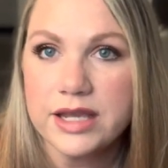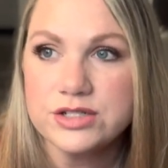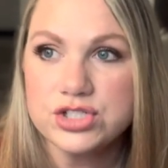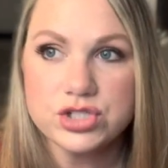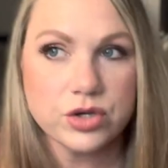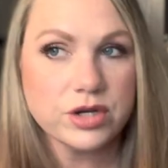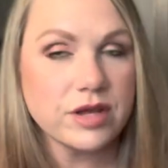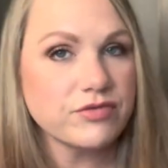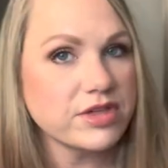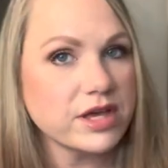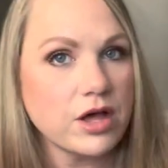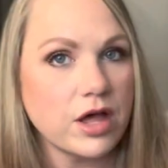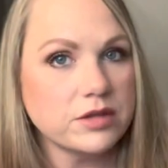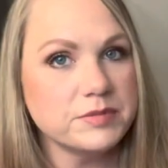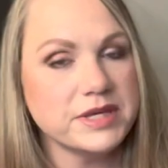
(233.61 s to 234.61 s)
And sure enough, they
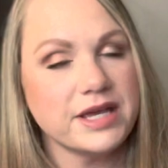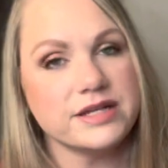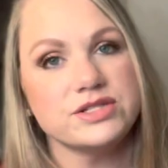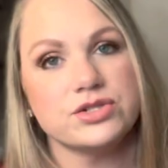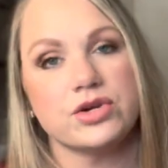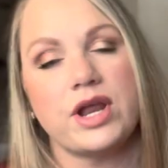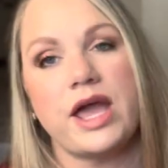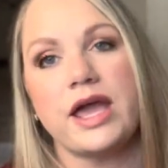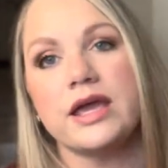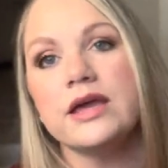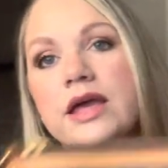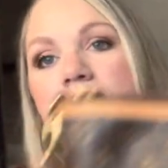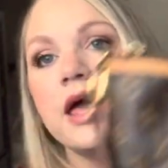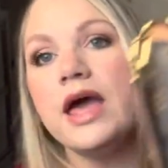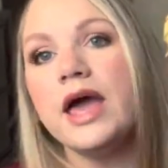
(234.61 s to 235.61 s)
called me yesterday
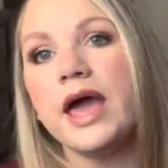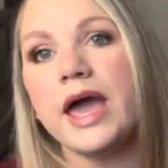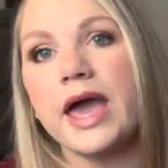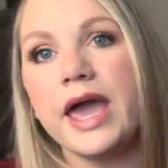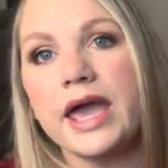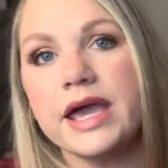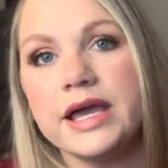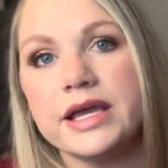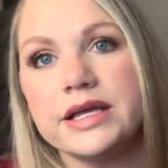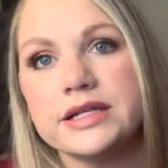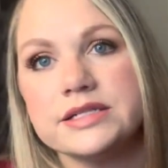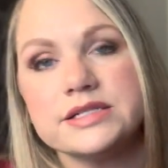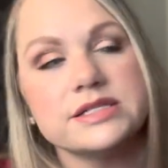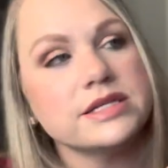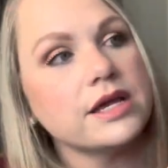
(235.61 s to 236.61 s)

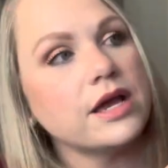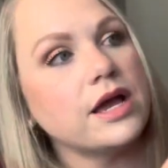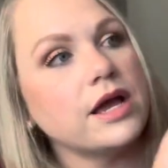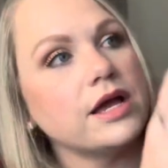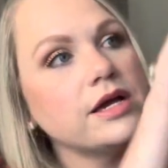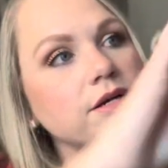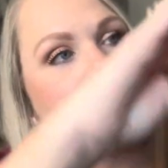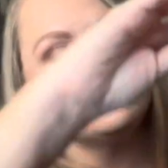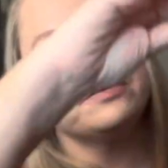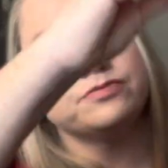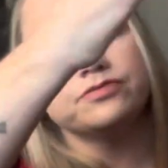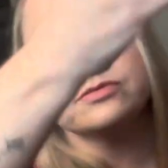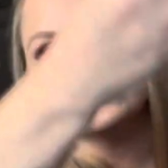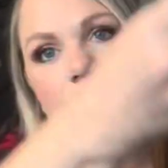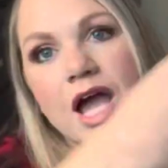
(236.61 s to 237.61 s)
and um,